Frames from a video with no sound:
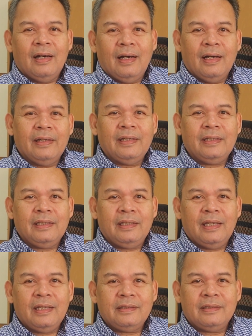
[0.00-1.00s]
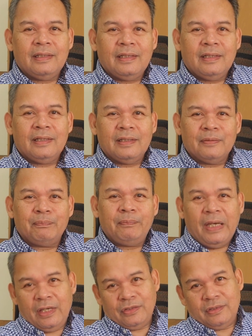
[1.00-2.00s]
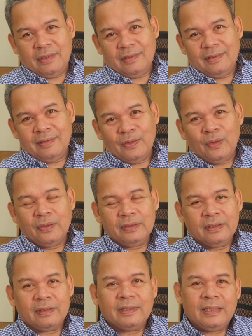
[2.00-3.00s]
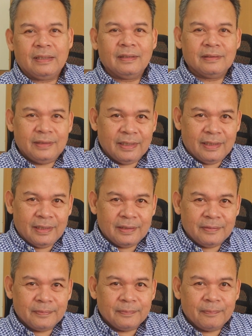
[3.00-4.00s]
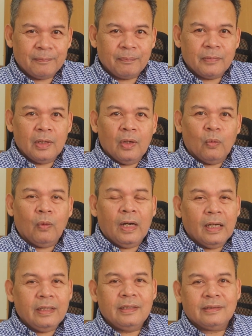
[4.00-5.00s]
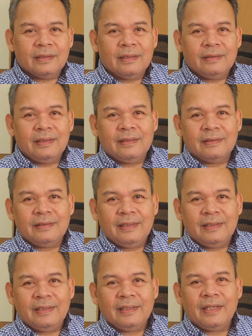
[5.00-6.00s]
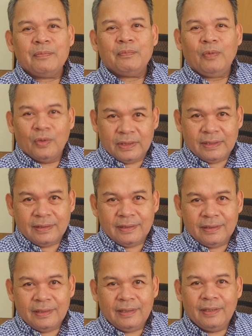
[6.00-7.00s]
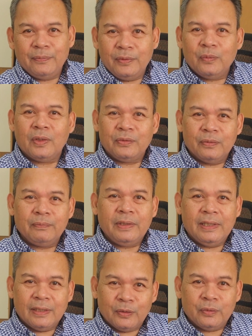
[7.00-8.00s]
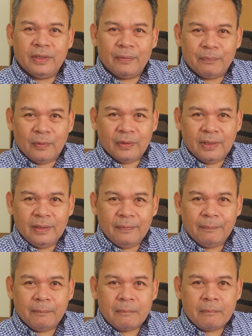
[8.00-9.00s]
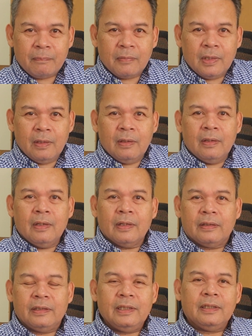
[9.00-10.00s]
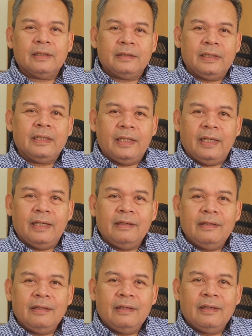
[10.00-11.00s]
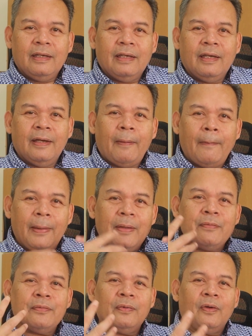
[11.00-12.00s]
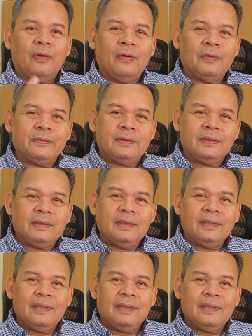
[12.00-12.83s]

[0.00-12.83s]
I dedicate a, uh, a page on critical thinking. Why is critical thinking important if you want to be a good employee? Critical thinking involves